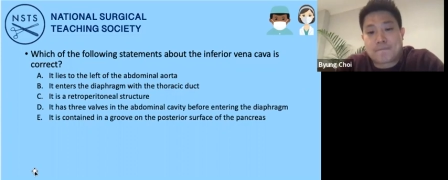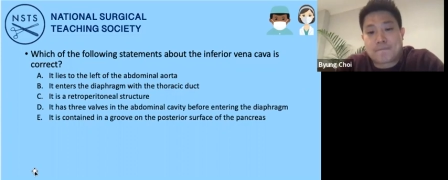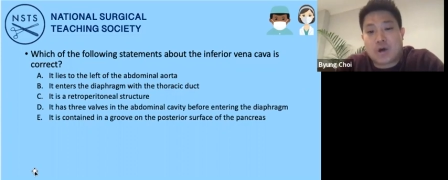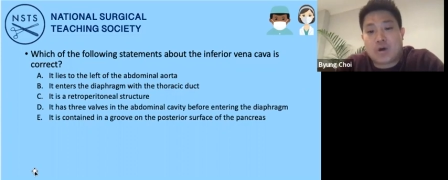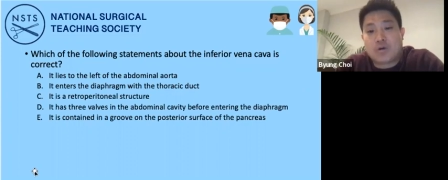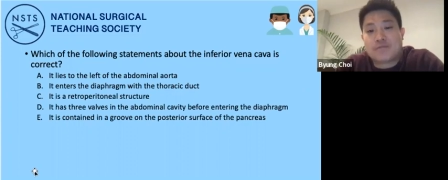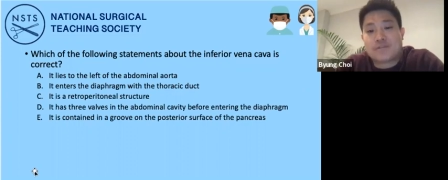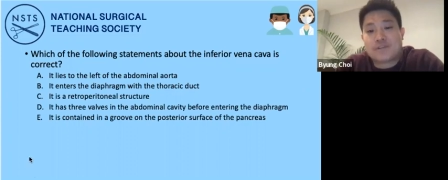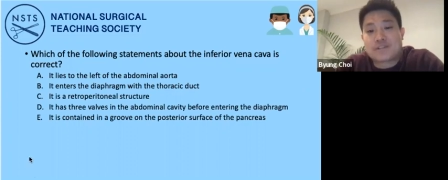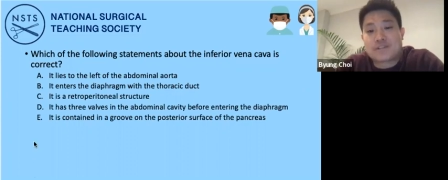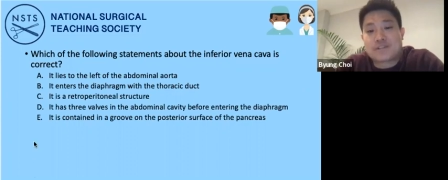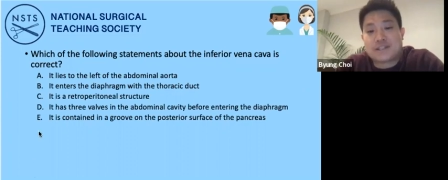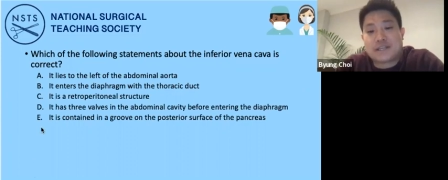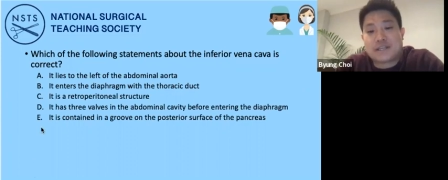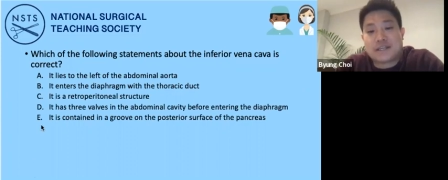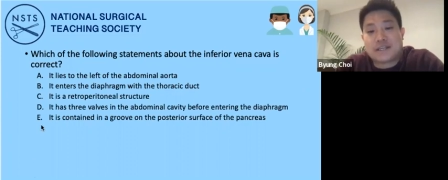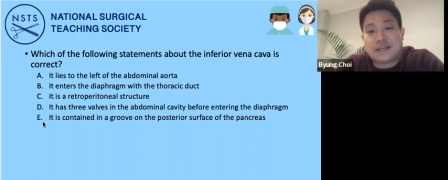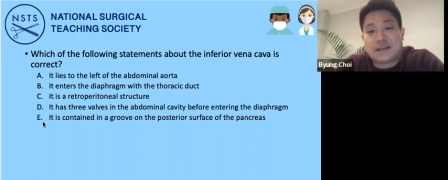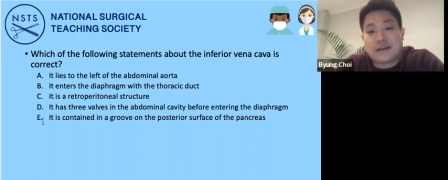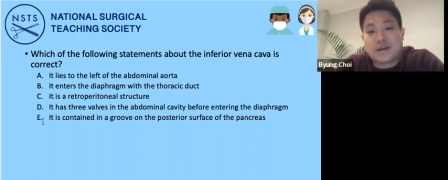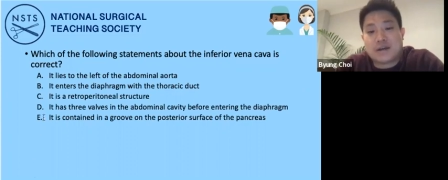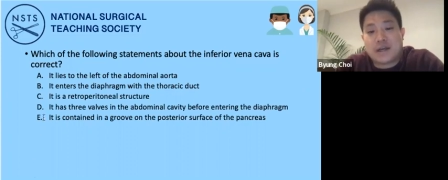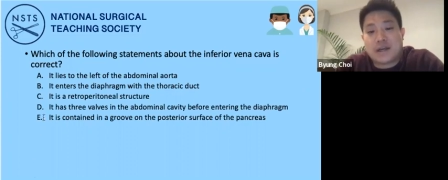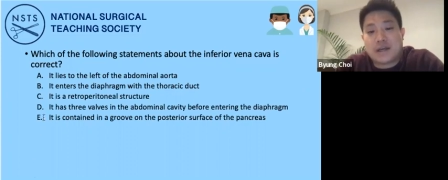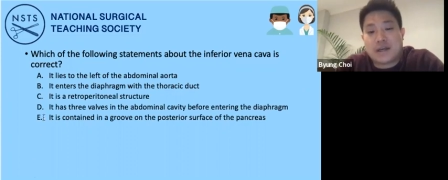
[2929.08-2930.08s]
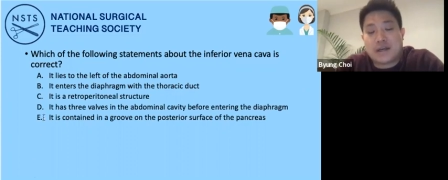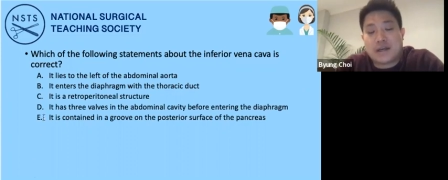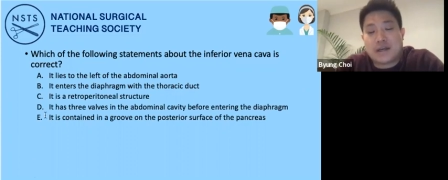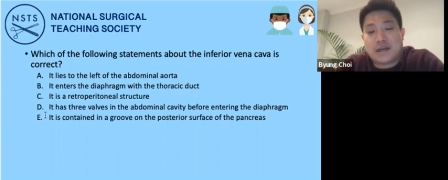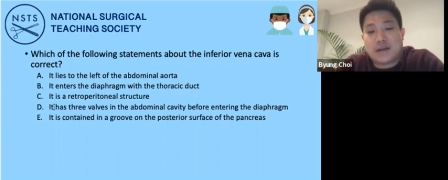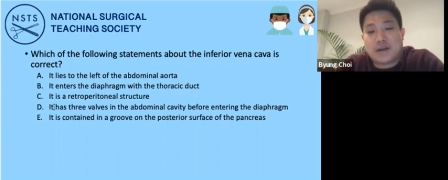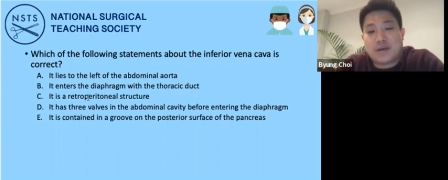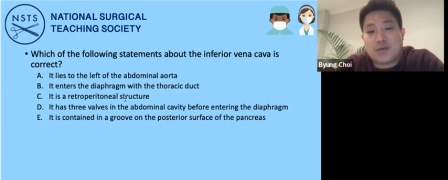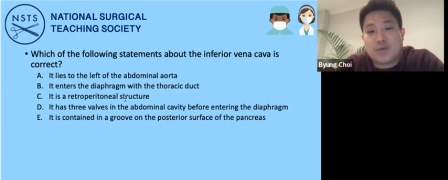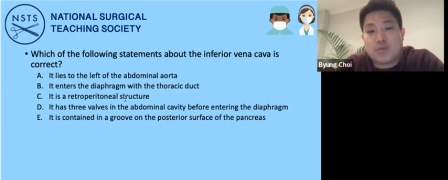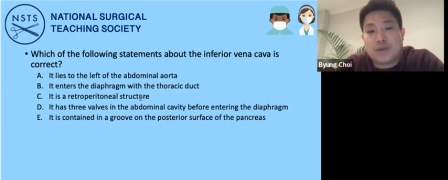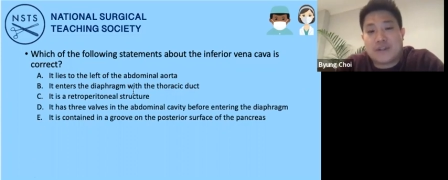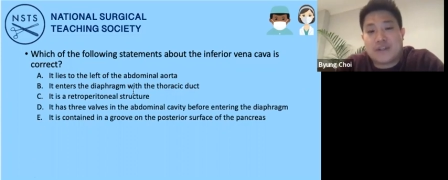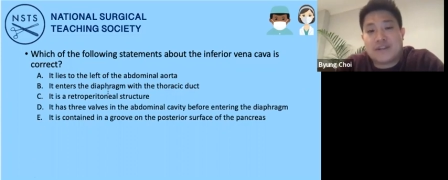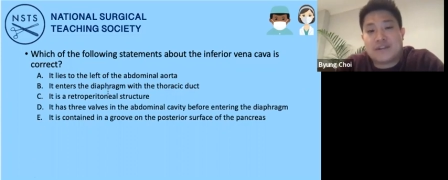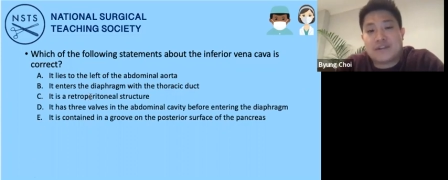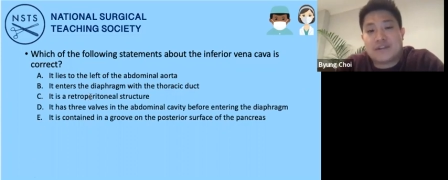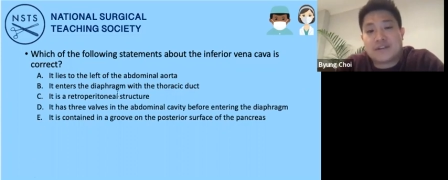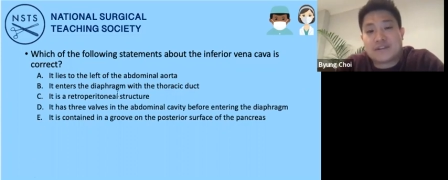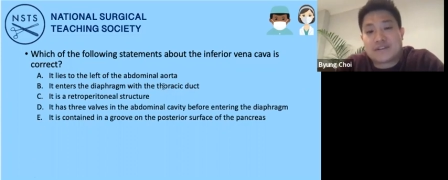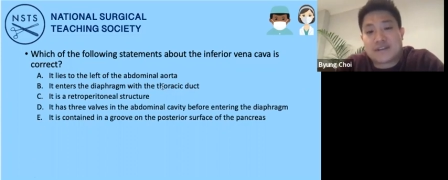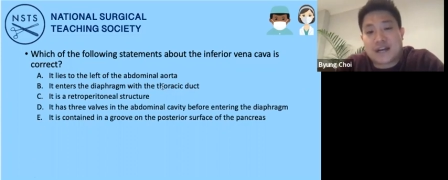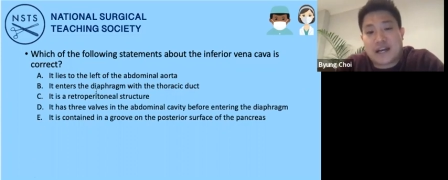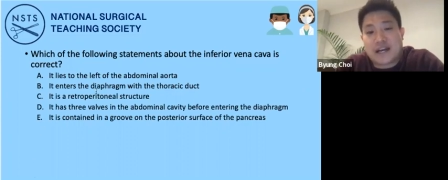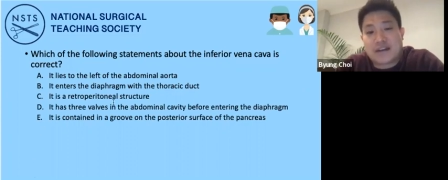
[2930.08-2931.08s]
Obviously, within
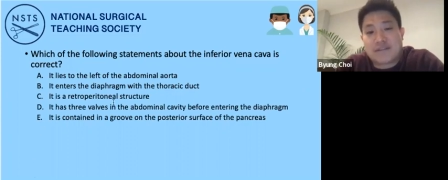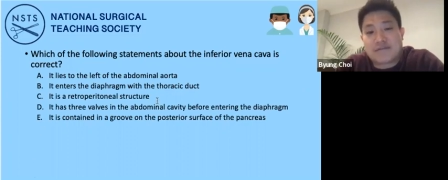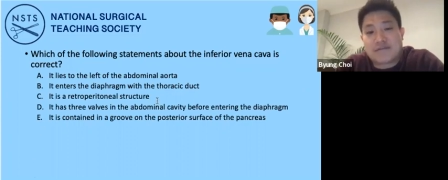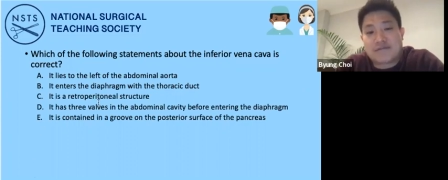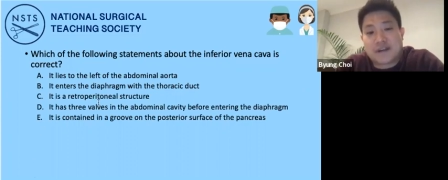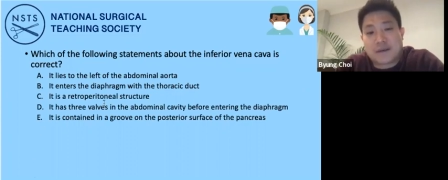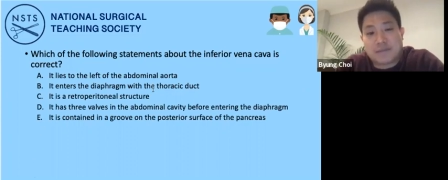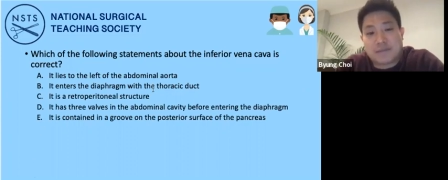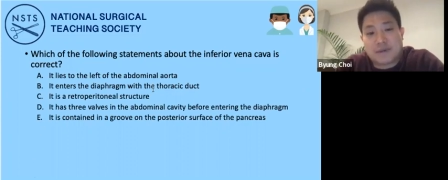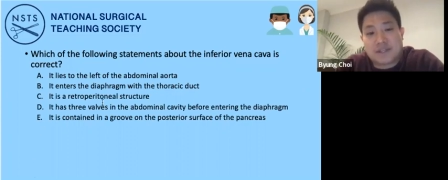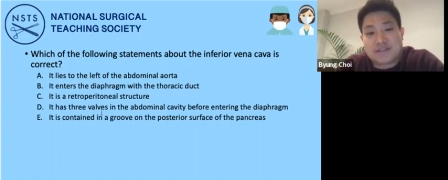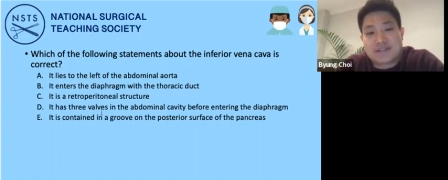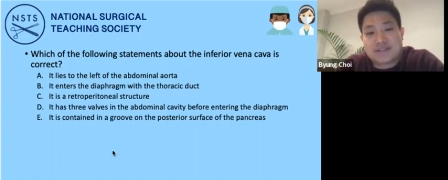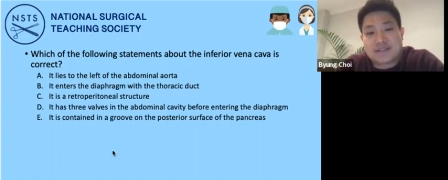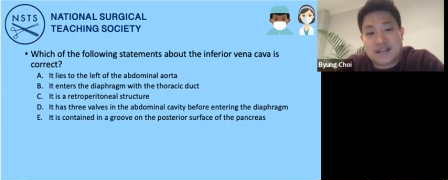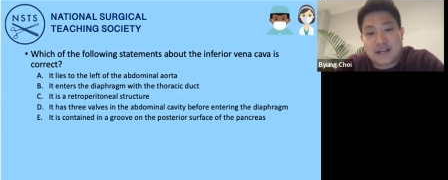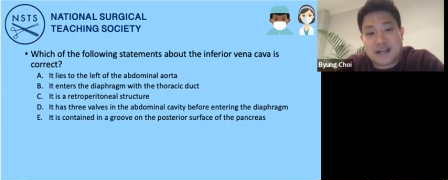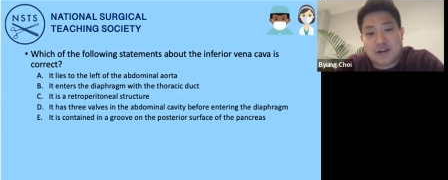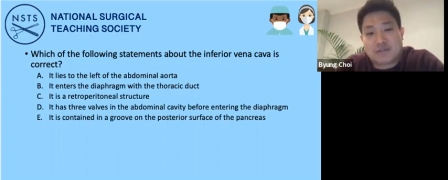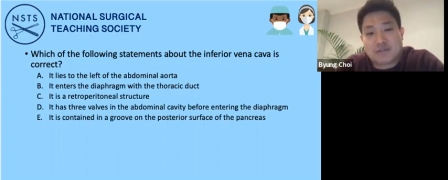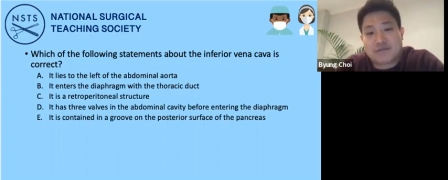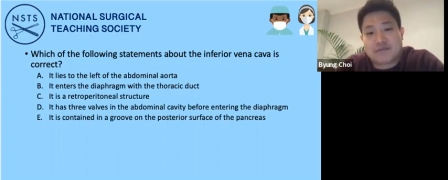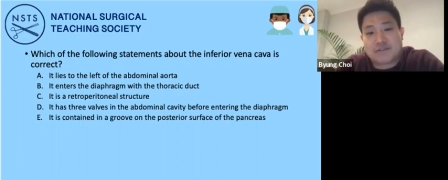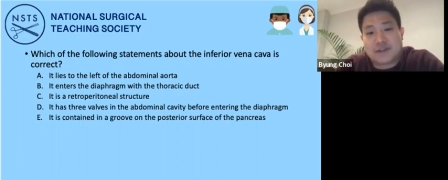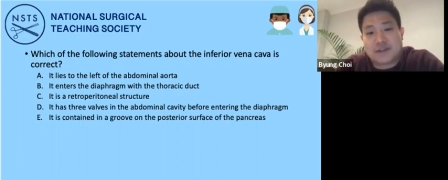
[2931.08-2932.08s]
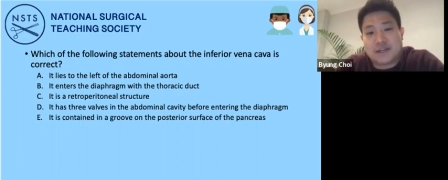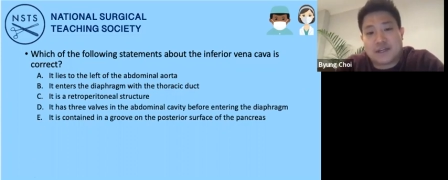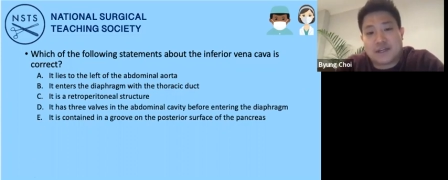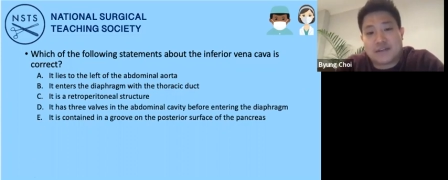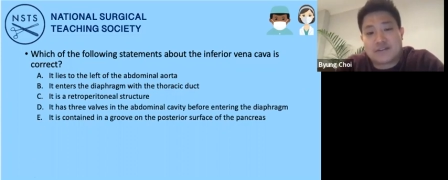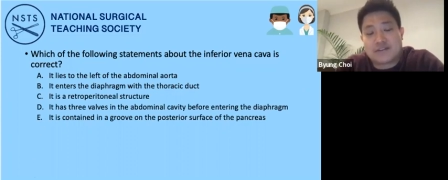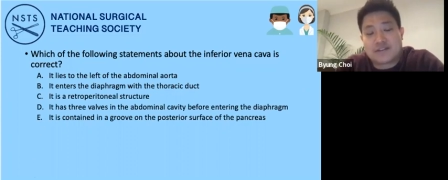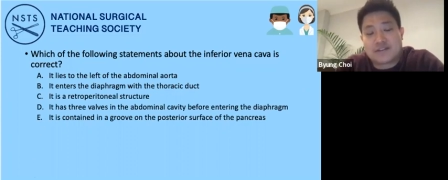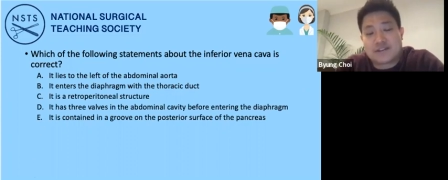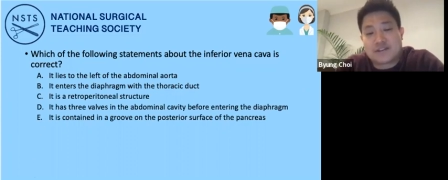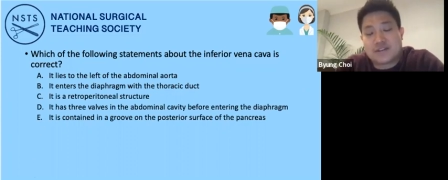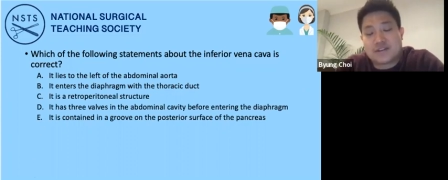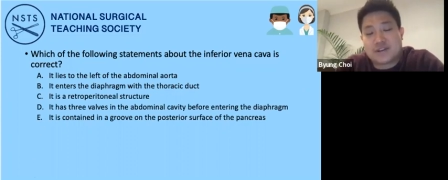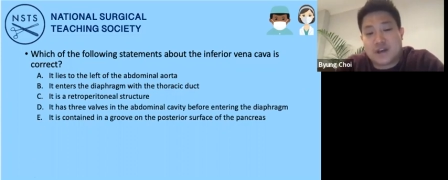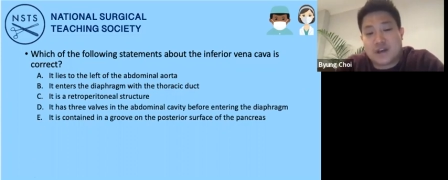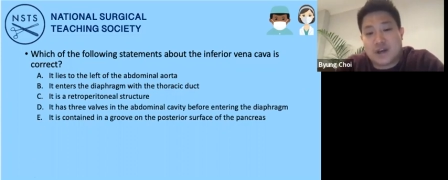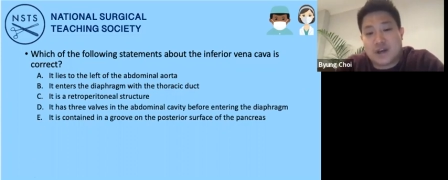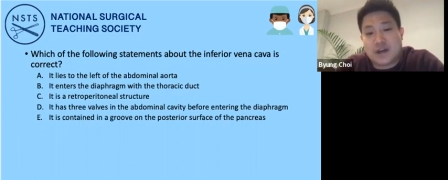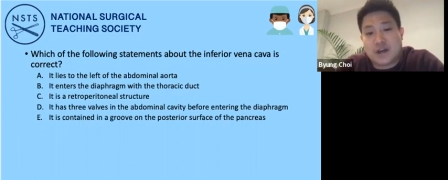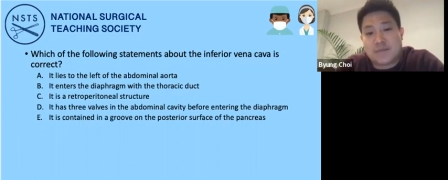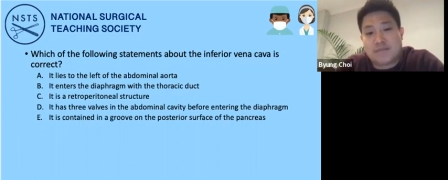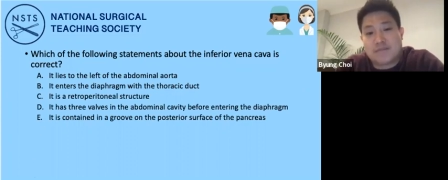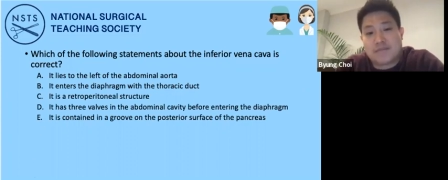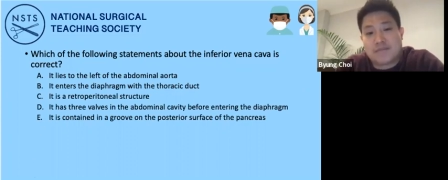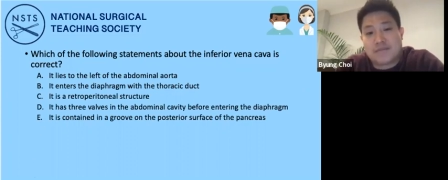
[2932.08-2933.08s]
the diaphragm itself,
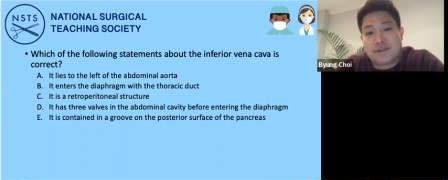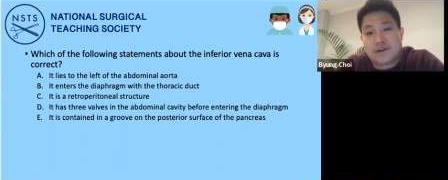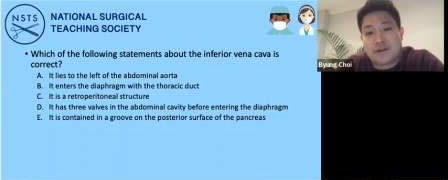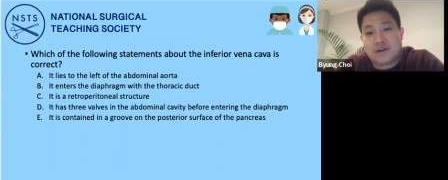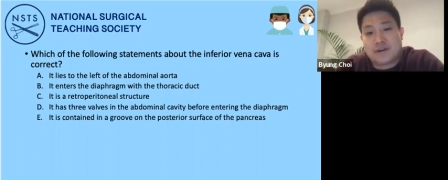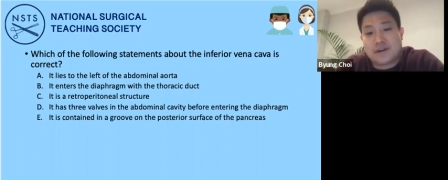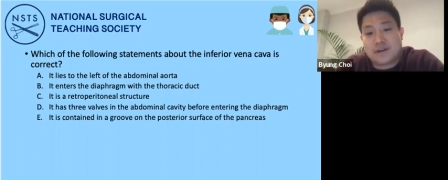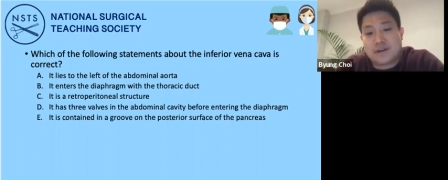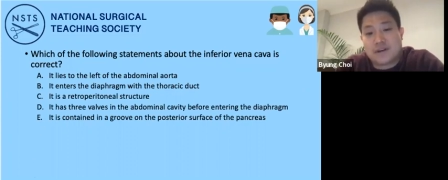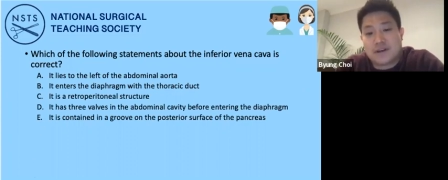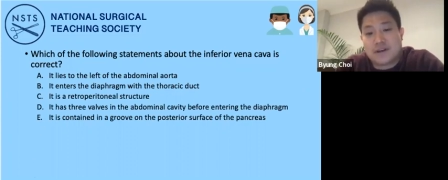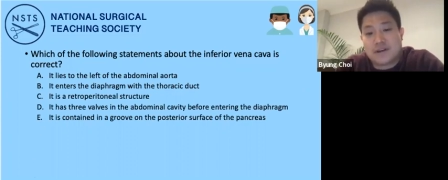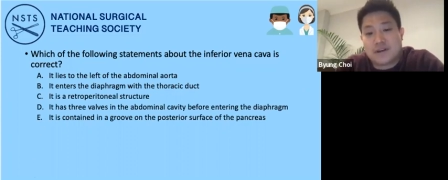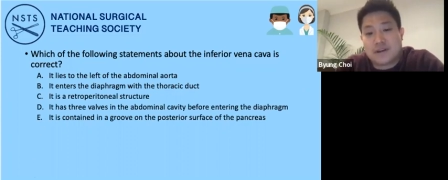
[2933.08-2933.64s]
the